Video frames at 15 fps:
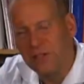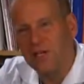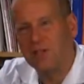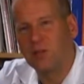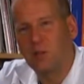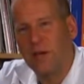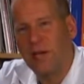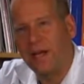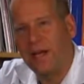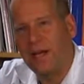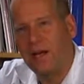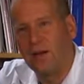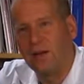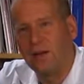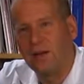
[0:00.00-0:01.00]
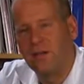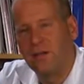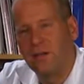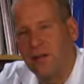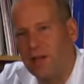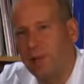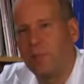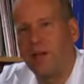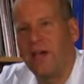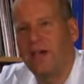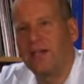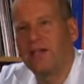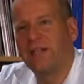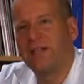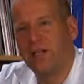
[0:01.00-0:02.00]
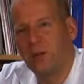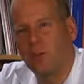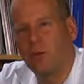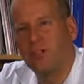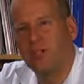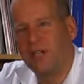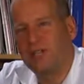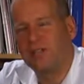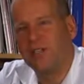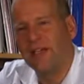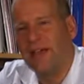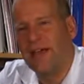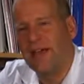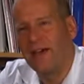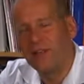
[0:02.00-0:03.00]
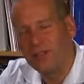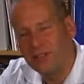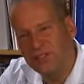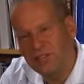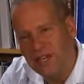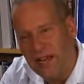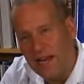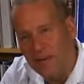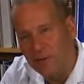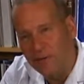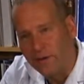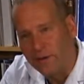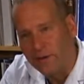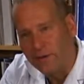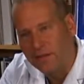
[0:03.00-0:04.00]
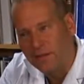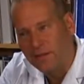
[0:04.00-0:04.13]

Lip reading: does pan out, the impact it could potentially have is staggering.